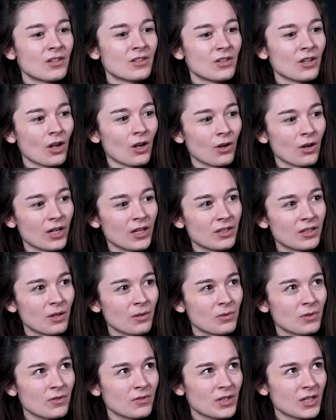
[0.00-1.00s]
So in
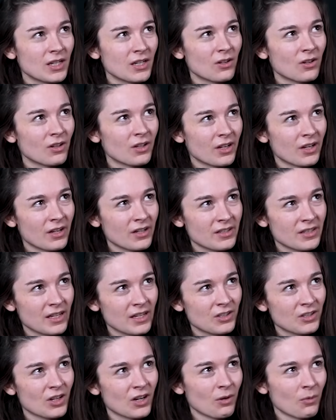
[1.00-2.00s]
terms of
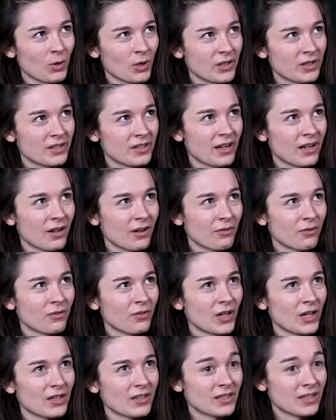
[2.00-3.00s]
decolonization, I wouldn't say I've
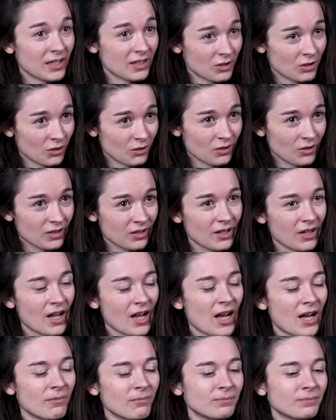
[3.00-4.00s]
faced issues.
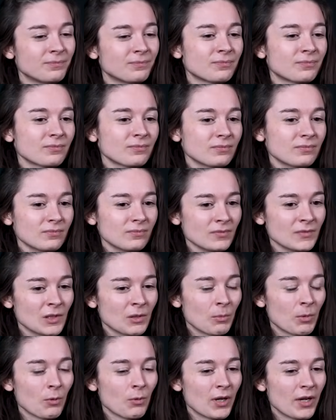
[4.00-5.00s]

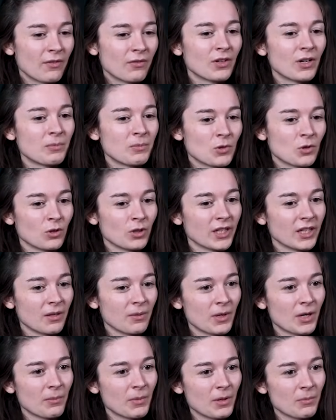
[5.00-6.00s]
But whenever I'm talking
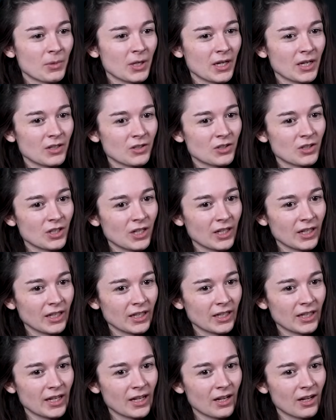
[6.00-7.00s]
about my
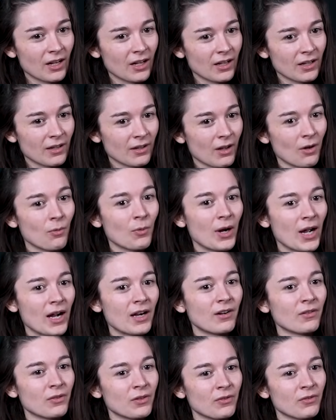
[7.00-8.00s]
PhD,
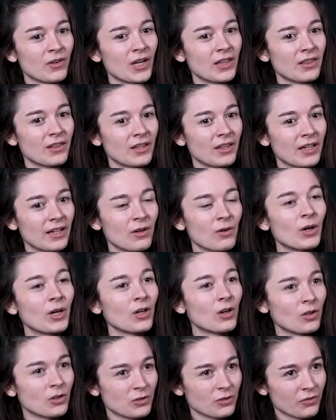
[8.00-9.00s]
aware of the fact that they're
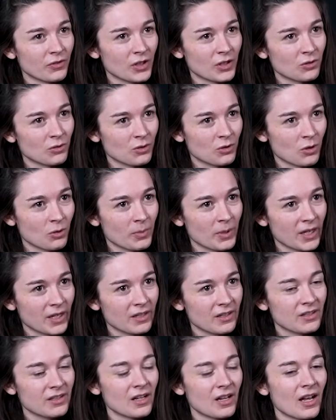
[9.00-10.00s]
quite controversial
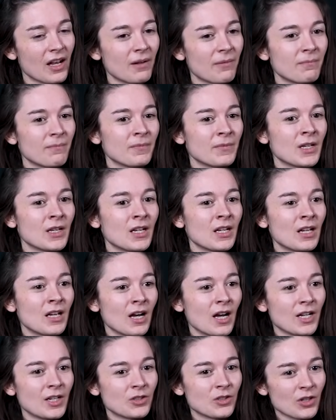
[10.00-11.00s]
topics,
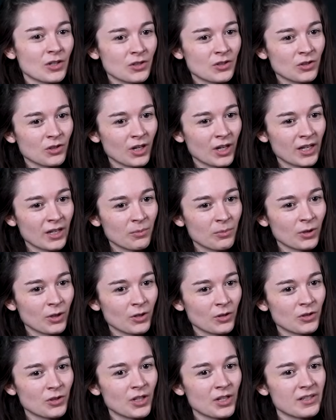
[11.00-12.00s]
I just try and
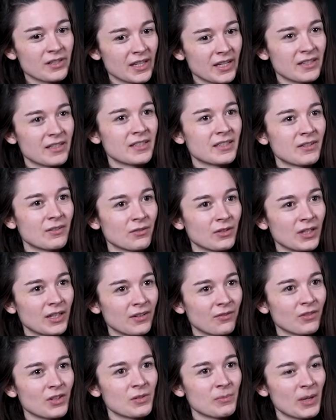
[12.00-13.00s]
approach it sensitively
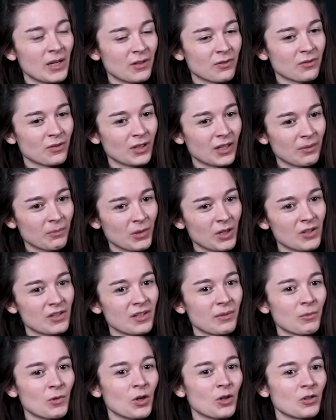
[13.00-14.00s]
and respectfully because
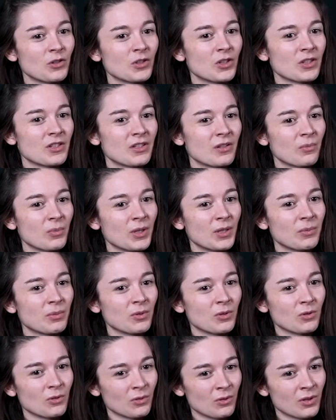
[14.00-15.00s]
I'm conscious that
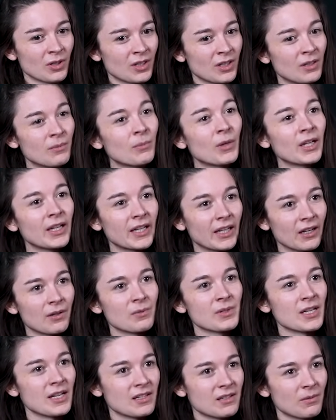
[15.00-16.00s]
people might get
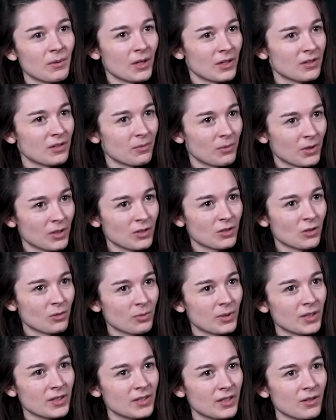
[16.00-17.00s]
upset about some of the
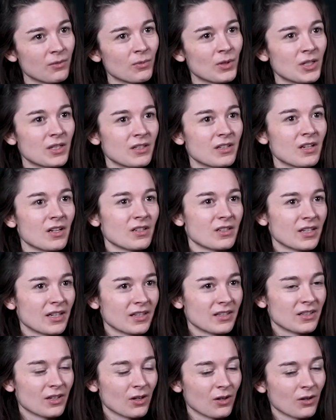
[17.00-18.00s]
topics that we're
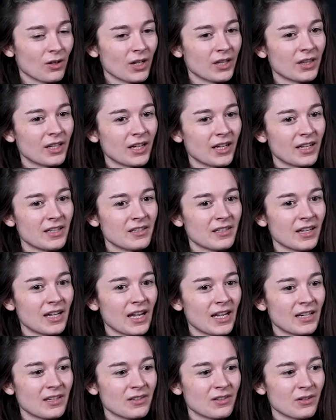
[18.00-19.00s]
discussing. So I think it's a
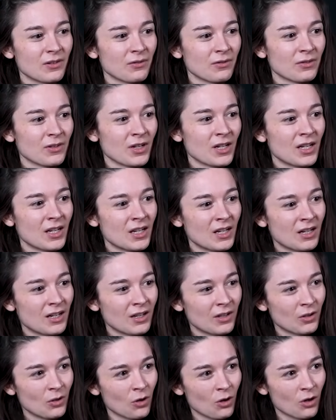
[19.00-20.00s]
case of
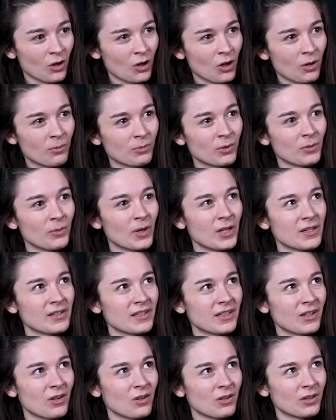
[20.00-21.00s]
not
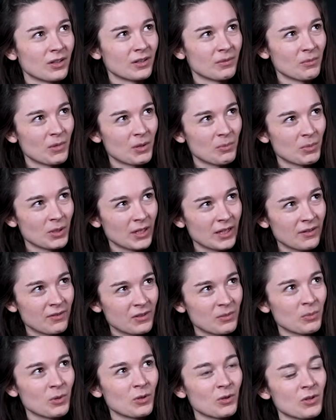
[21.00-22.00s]
compromising on my
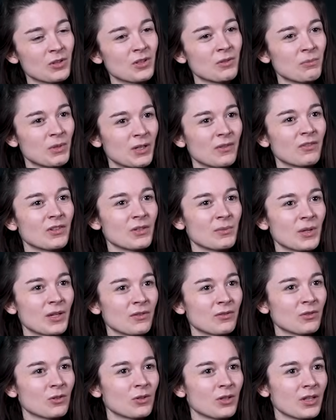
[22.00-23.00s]
beliefs, but also being
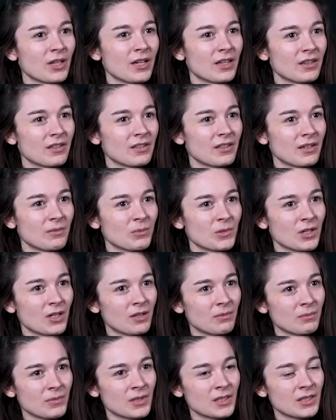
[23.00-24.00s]
respectful at the same time.